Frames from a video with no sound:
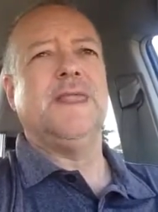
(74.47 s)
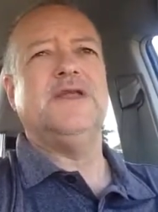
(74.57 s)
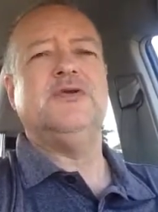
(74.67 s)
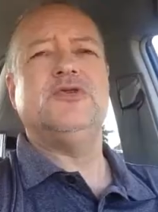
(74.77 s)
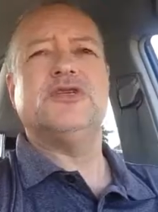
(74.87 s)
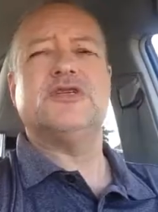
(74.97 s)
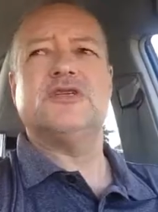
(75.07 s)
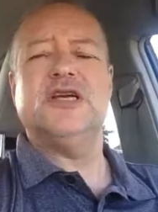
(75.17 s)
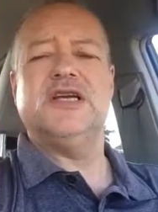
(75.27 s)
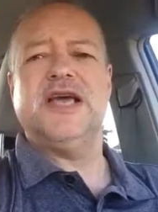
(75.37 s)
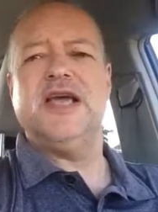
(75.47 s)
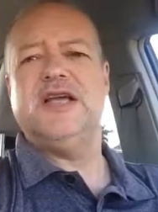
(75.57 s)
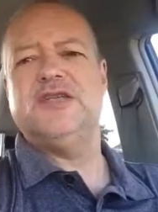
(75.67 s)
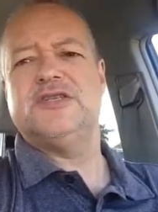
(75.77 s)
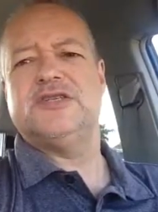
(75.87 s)
and you just
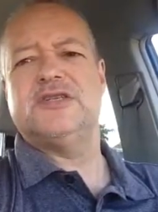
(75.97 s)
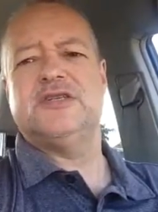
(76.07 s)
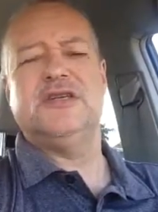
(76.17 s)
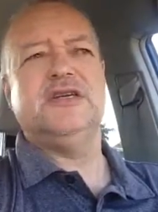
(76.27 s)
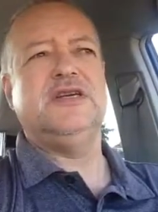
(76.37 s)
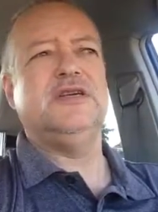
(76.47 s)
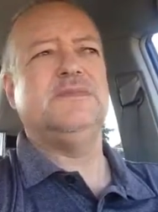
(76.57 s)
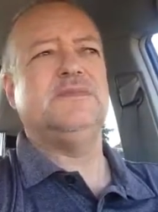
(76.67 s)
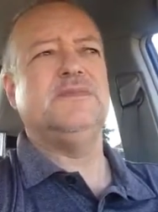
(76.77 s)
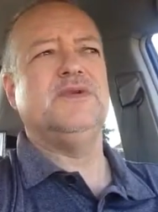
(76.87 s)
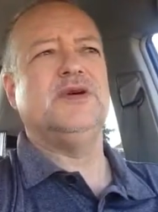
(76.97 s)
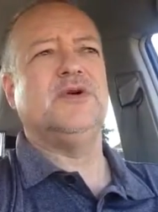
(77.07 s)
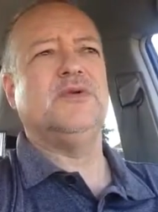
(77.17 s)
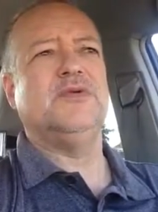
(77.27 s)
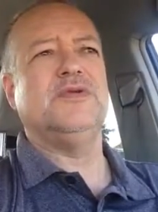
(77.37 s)
engage the
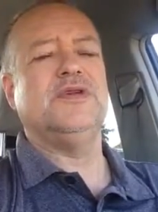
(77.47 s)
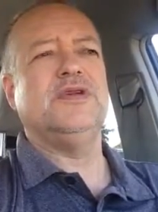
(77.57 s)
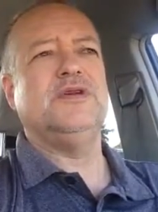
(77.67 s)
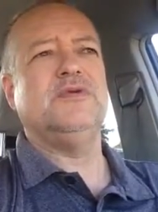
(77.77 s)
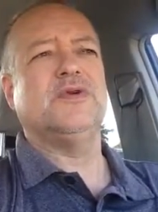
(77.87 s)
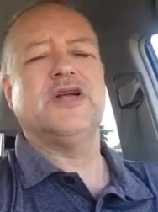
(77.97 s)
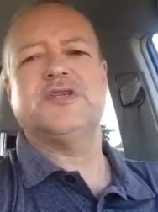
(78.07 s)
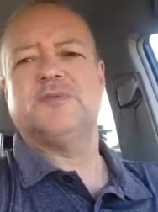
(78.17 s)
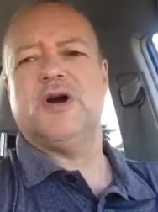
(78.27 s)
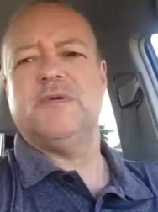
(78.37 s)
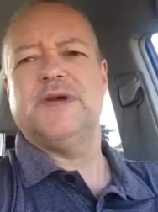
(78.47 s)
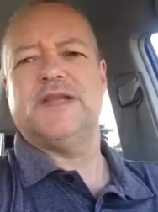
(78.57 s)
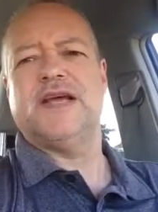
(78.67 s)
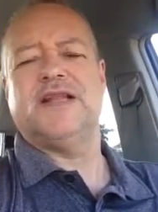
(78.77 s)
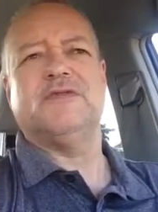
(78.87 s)
relationship problem
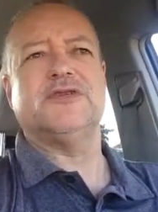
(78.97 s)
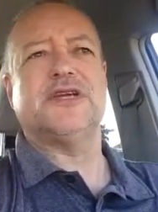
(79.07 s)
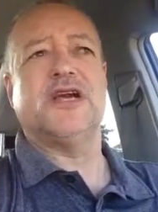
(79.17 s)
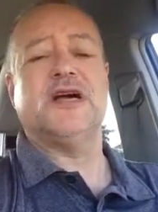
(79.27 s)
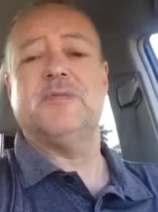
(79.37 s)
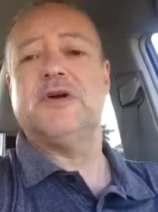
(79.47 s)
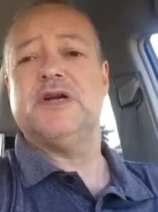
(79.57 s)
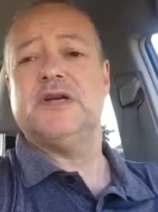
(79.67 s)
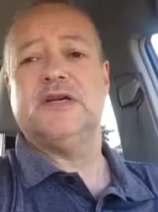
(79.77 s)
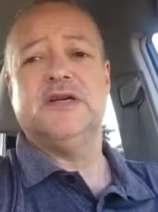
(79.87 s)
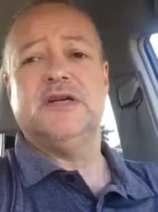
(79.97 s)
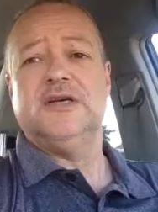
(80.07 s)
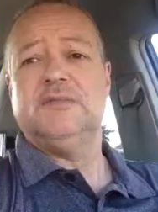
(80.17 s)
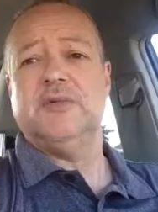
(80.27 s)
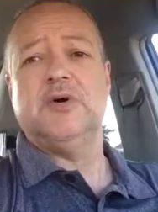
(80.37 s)
at that level, saying, I'm gonna
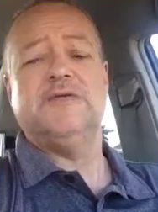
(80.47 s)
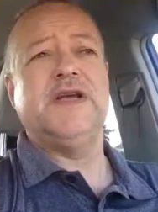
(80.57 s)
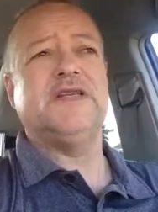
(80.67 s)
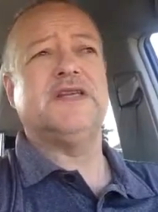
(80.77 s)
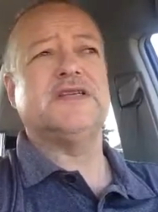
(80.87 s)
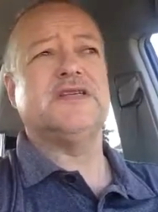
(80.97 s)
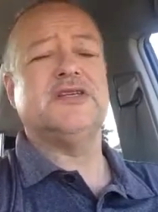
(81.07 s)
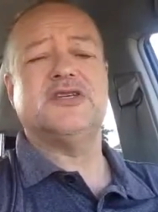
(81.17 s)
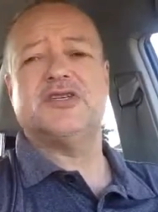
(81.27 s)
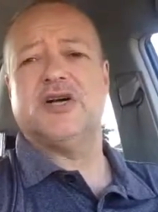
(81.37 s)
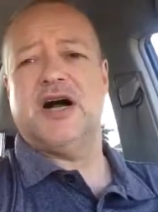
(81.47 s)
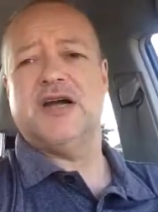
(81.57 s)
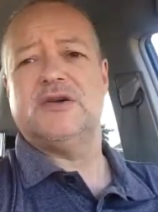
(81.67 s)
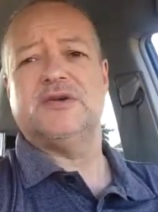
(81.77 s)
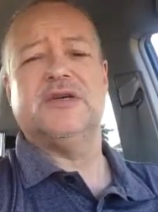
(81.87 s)
motivate this
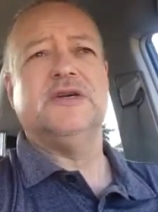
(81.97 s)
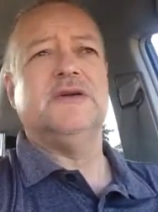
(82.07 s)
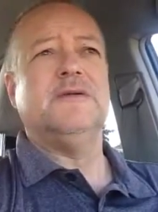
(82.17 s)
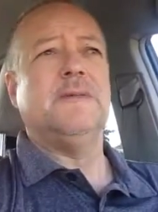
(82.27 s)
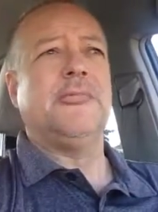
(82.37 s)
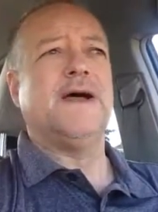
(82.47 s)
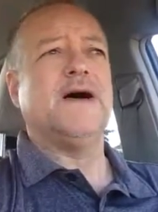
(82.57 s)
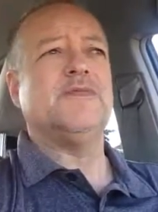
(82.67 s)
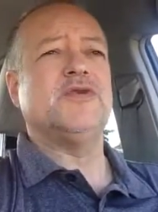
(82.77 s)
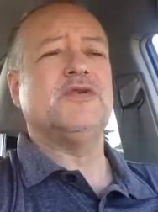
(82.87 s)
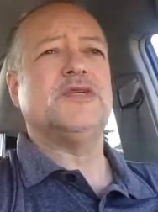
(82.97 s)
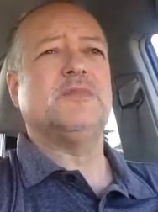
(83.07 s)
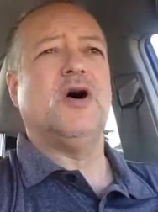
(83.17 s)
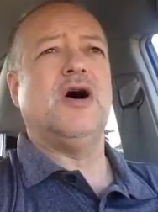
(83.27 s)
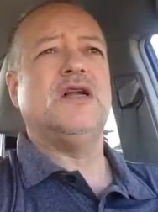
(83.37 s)
child to
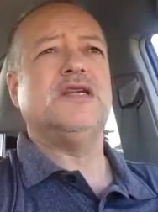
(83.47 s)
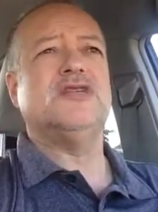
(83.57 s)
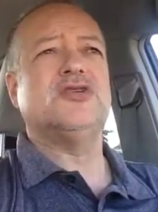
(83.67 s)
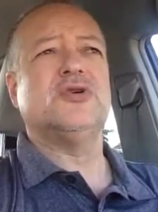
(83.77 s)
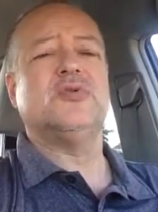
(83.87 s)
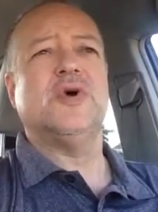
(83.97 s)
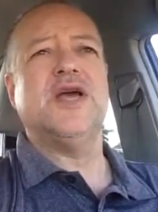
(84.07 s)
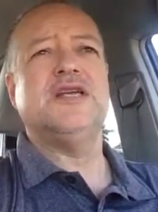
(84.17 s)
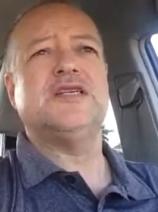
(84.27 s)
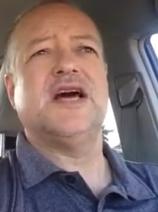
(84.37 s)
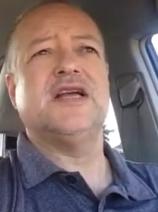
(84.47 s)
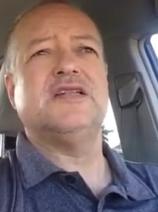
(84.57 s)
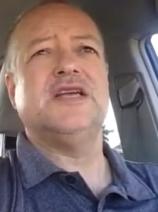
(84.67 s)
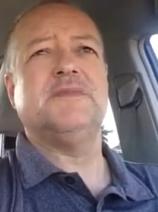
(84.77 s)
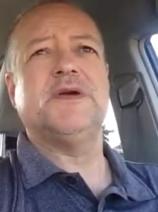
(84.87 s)
respond in certain ways
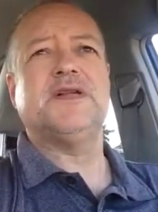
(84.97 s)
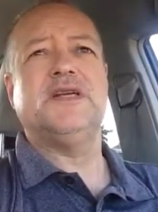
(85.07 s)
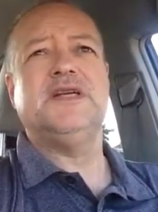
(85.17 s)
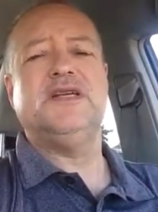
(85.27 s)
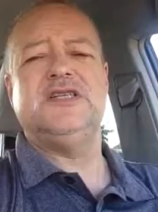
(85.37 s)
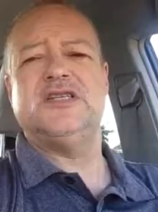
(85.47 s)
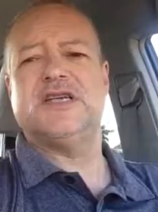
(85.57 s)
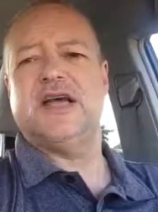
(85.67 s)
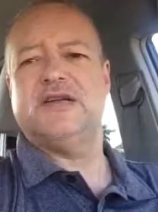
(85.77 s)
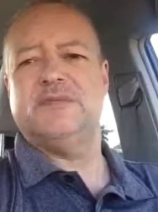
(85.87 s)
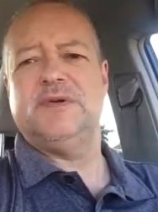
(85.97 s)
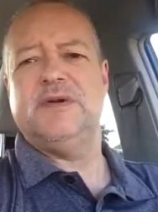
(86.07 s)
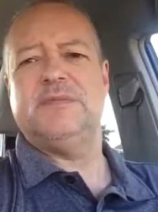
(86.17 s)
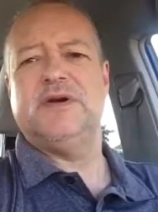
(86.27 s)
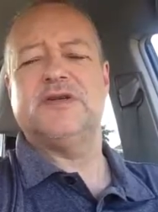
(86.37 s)
that typically just at an
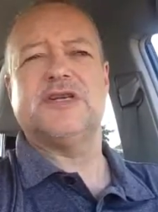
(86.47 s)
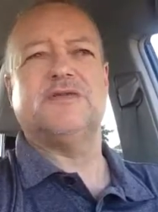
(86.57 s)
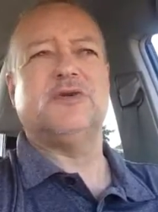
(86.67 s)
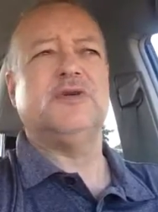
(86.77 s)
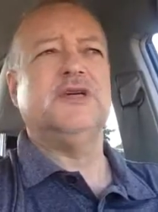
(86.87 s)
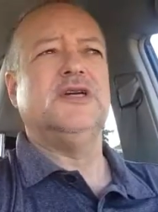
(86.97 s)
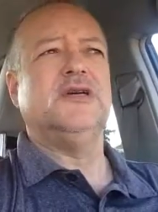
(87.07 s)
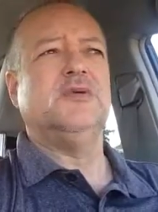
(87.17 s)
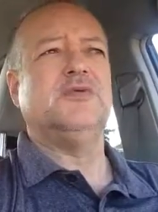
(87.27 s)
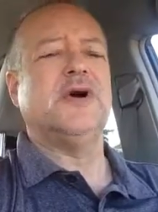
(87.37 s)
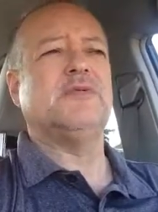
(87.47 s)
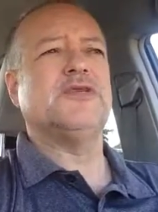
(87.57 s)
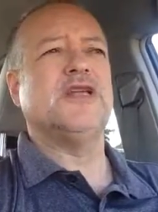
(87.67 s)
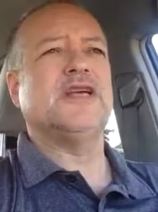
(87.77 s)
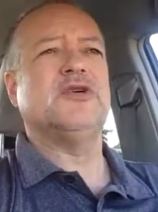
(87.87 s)
appearance level would
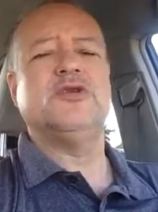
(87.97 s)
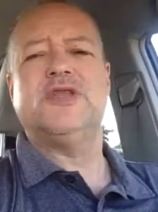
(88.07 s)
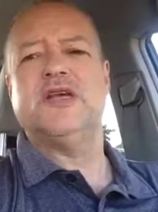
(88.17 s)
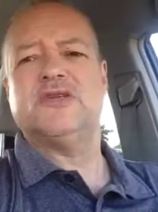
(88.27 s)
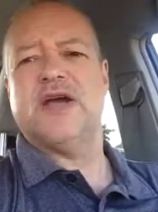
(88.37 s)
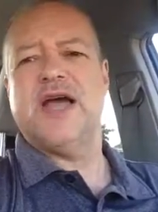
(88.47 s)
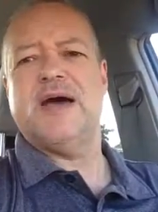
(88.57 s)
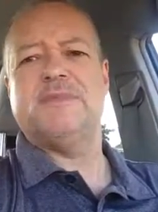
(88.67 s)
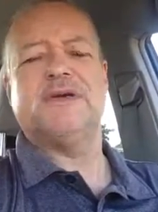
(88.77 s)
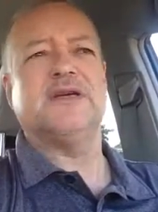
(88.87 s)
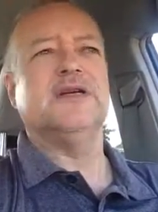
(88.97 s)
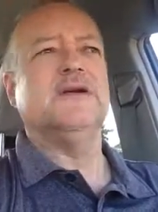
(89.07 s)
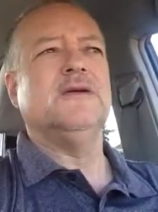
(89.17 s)
represent that good things are happening.